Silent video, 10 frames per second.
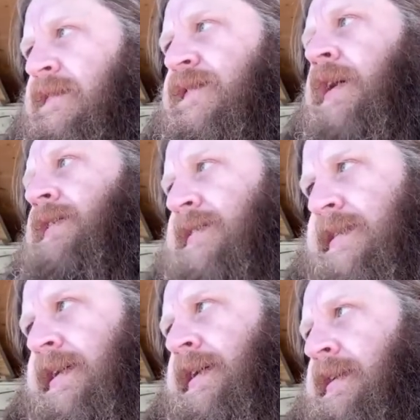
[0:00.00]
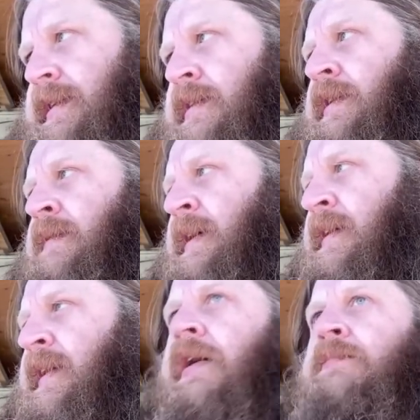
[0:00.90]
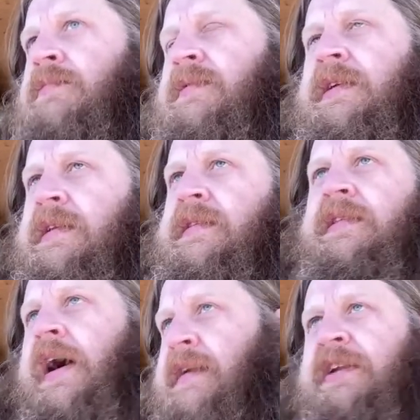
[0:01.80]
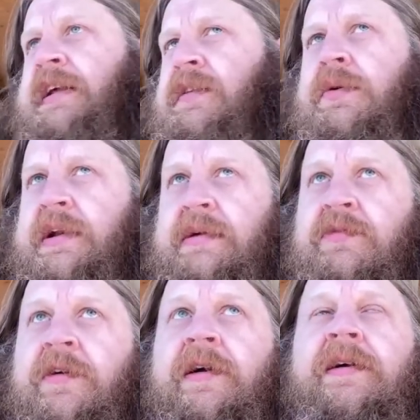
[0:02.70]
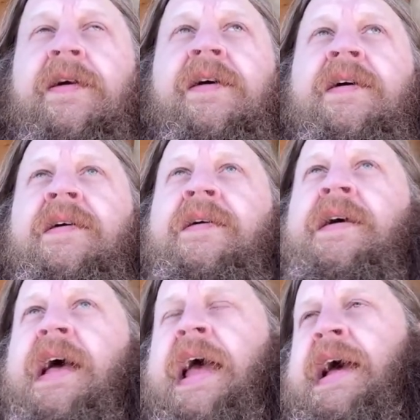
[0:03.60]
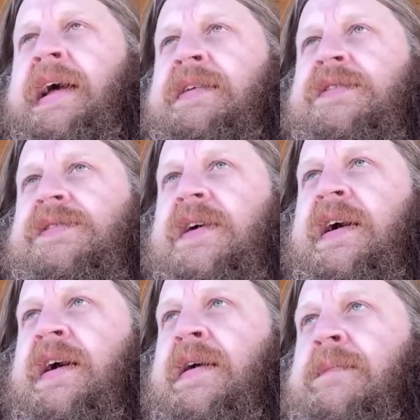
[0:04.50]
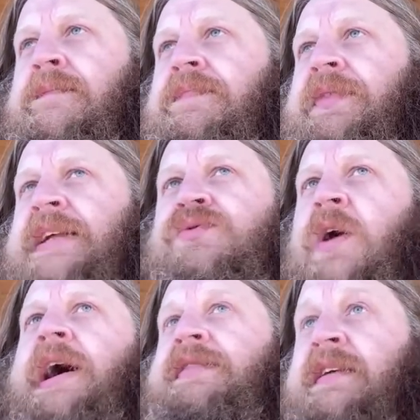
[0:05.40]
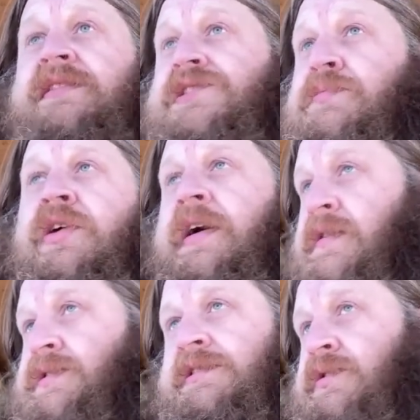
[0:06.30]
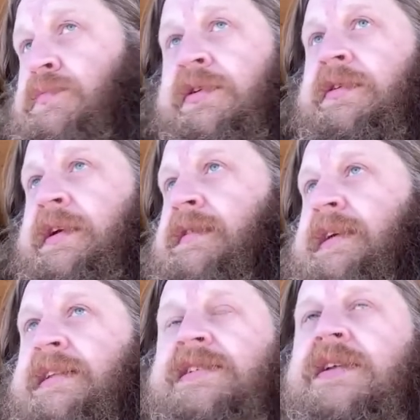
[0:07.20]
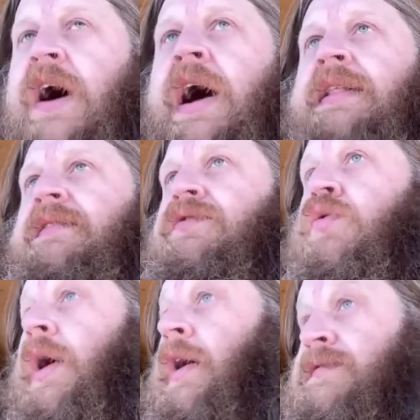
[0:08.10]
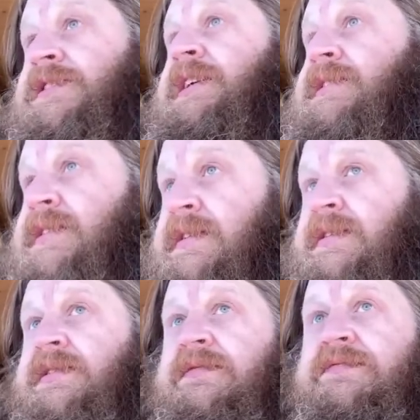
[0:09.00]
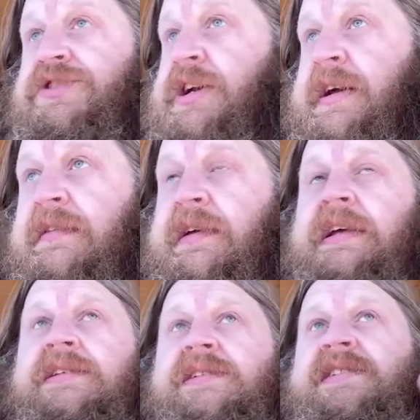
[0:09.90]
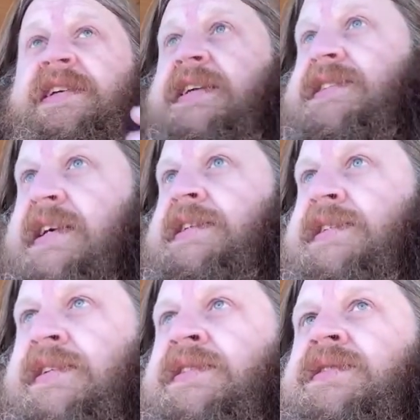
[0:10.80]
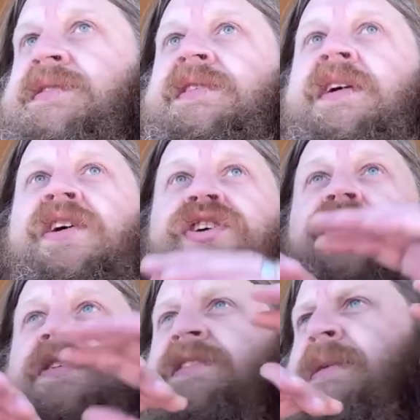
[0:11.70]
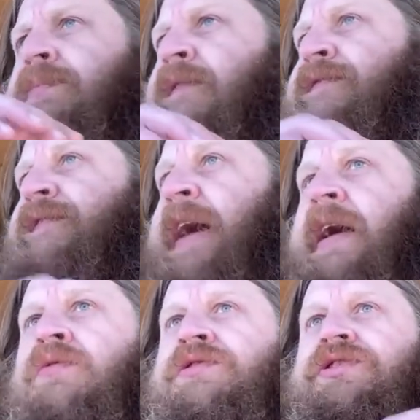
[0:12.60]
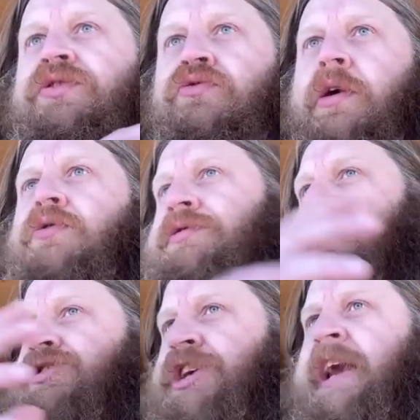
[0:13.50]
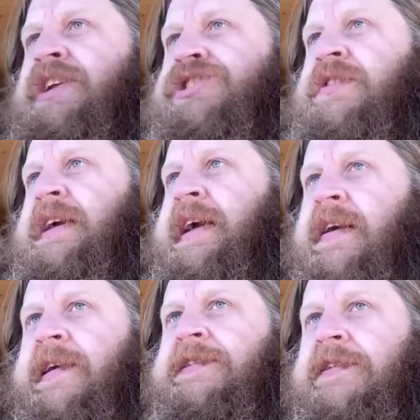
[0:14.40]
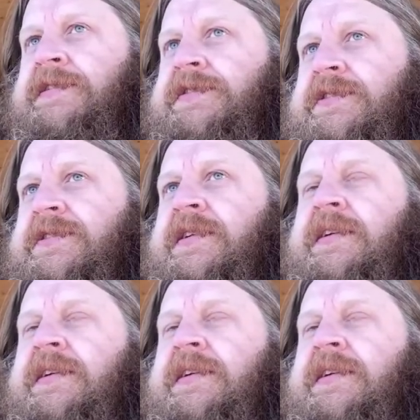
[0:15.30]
fuck this guy. You know what I mean? Now I'm not even into it anymore. And that's why I think The Sopranos is so brilliant. It's not 12 seasons of shit. It's 6 seasons. You get to see profound growth and change in the characters.